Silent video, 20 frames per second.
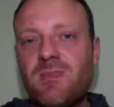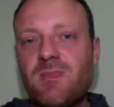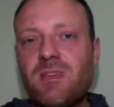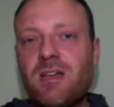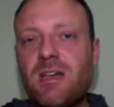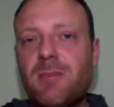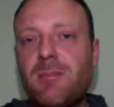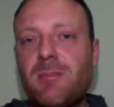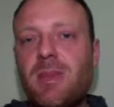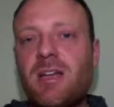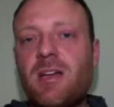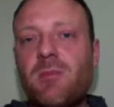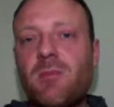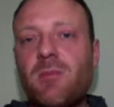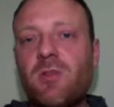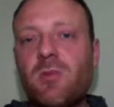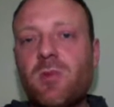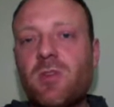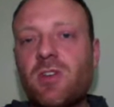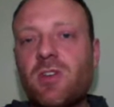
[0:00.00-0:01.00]
uh, meet up
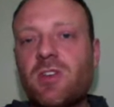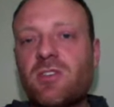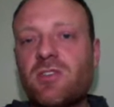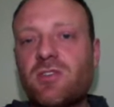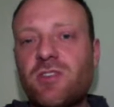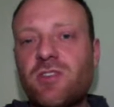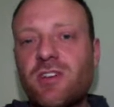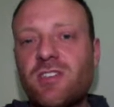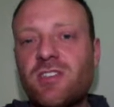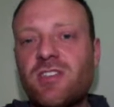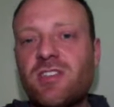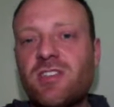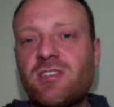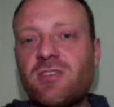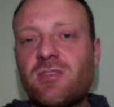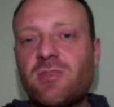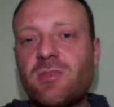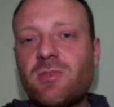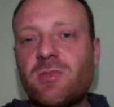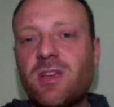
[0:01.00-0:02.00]
with what the constraint says
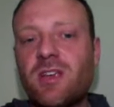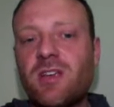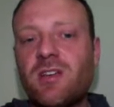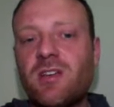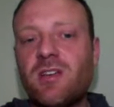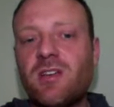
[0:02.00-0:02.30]
it should be.